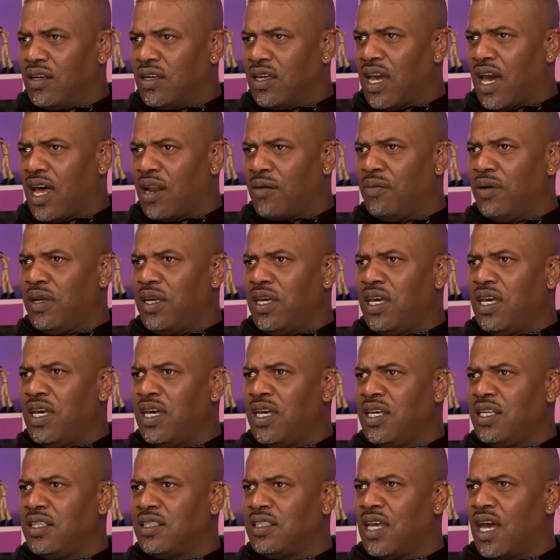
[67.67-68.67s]
Gotta be
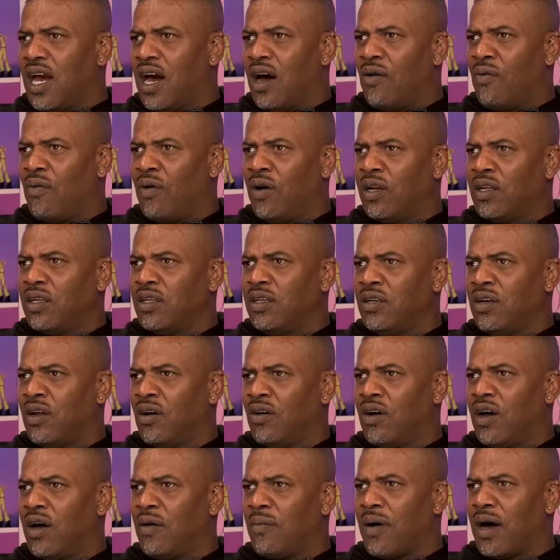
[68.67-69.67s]
easy. I don't wanna, you
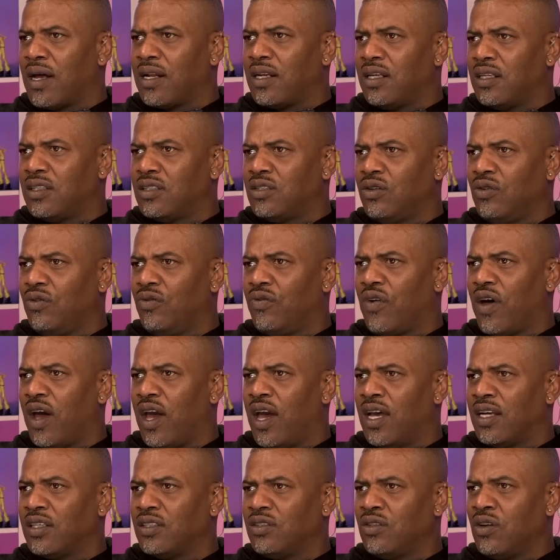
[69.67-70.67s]
know, come out there too
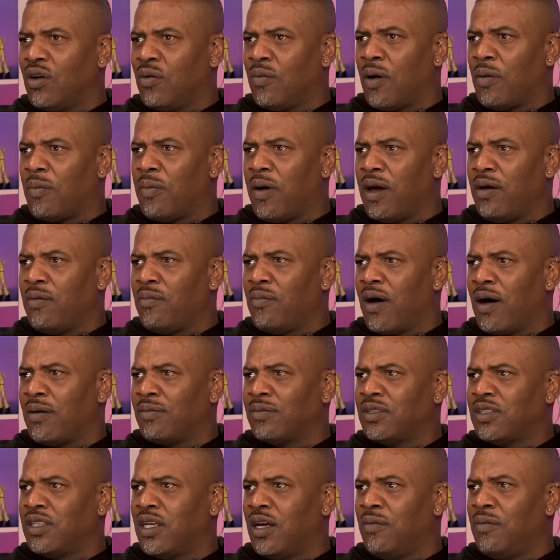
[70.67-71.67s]
fast. You know, my baby
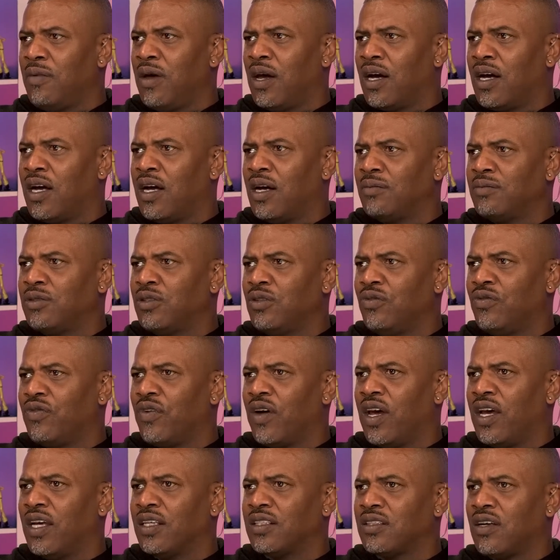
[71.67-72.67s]
mama tell me I come too
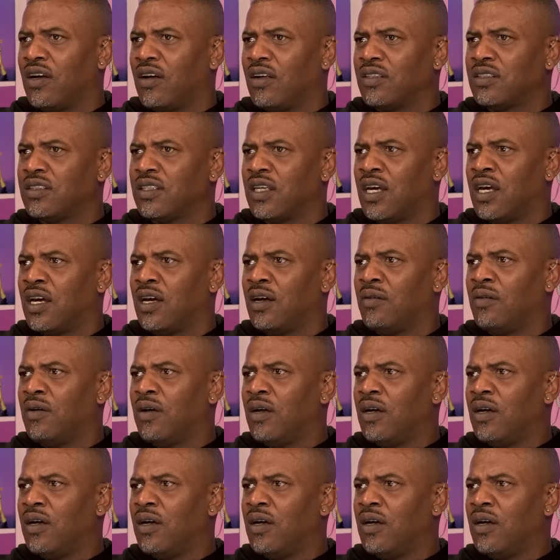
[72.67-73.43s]
fast all the time.